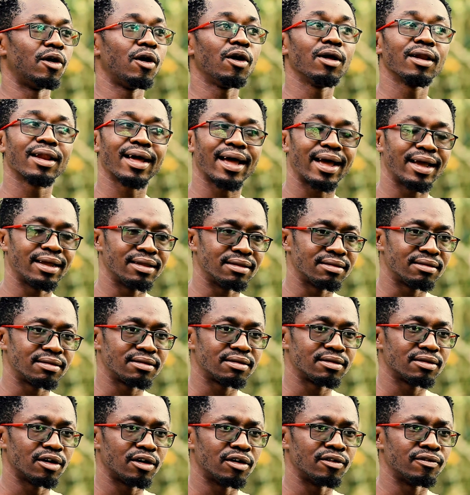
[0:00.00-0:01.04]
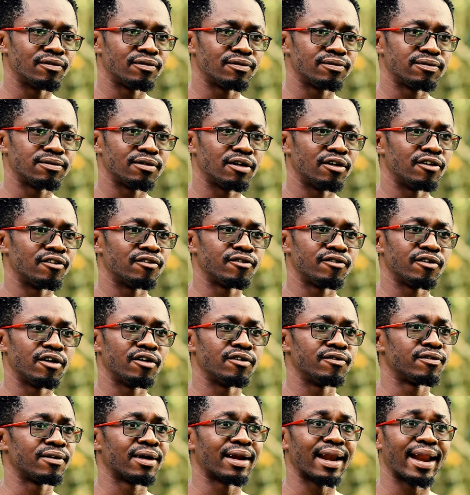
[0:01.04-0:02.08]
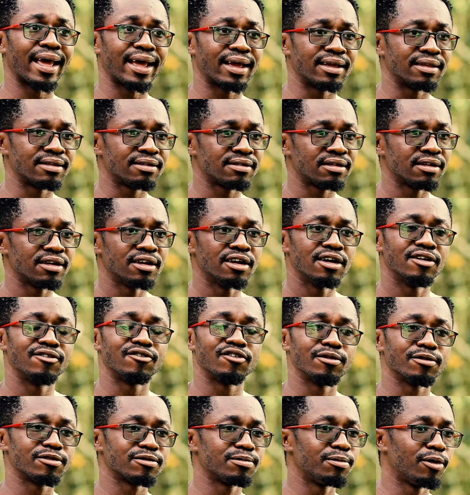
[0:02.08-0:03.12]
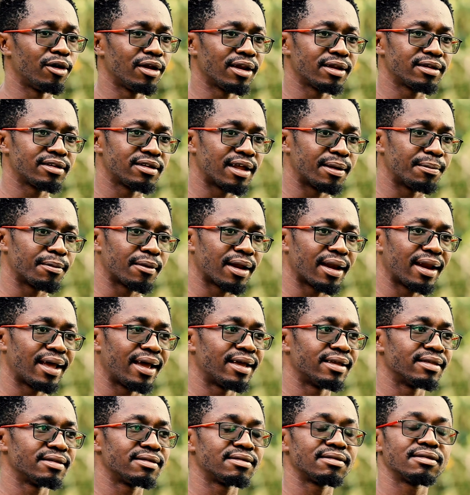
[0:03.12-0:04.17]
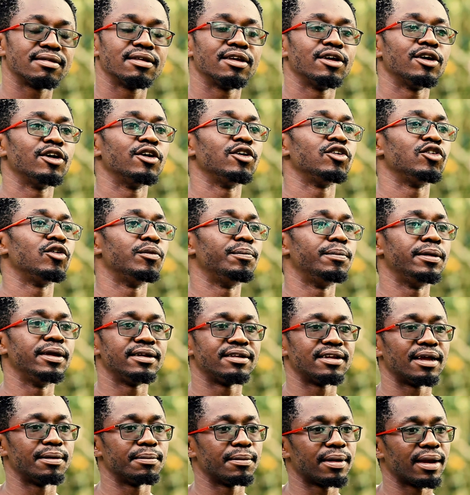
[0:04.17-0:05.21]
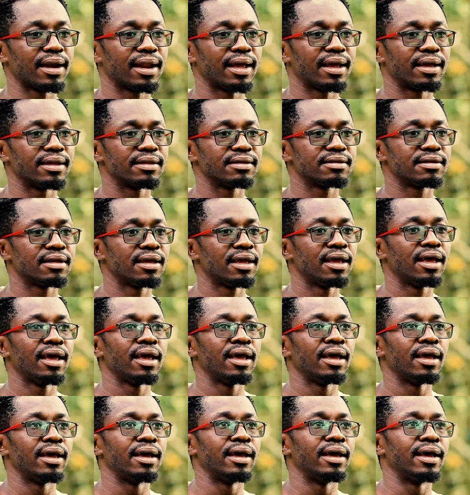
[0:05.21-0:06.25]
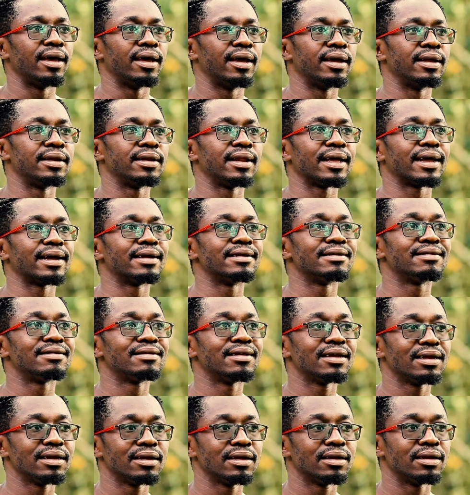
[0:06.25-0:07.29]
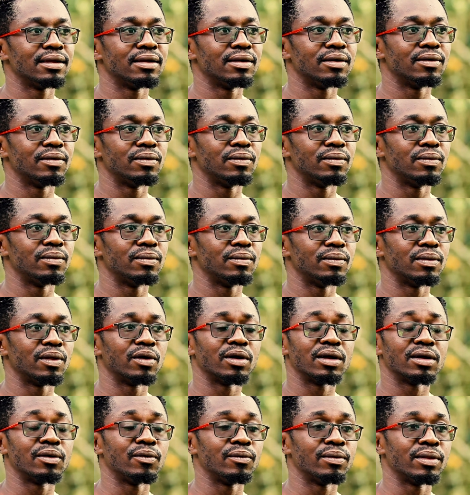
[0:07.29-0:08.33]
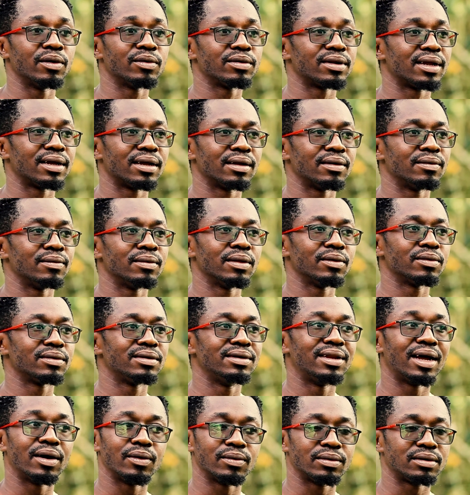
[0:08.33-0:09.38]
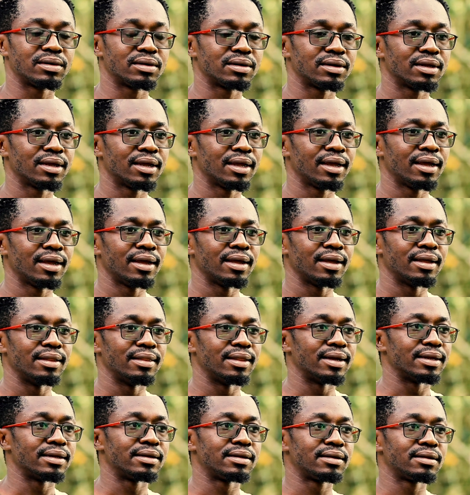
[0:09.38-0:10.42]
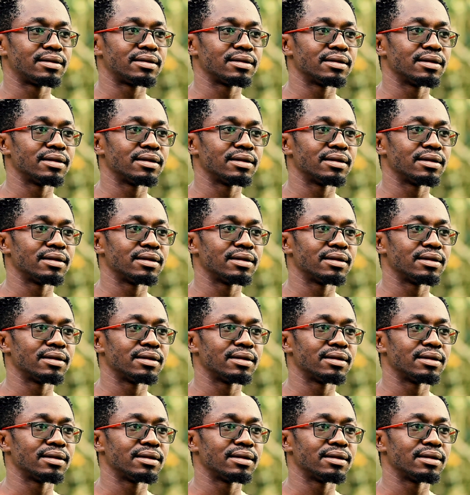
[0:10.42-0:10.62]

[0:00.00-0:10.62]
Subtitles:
all kinds of clients, from small time clients to big time clients, and I can say without doubt that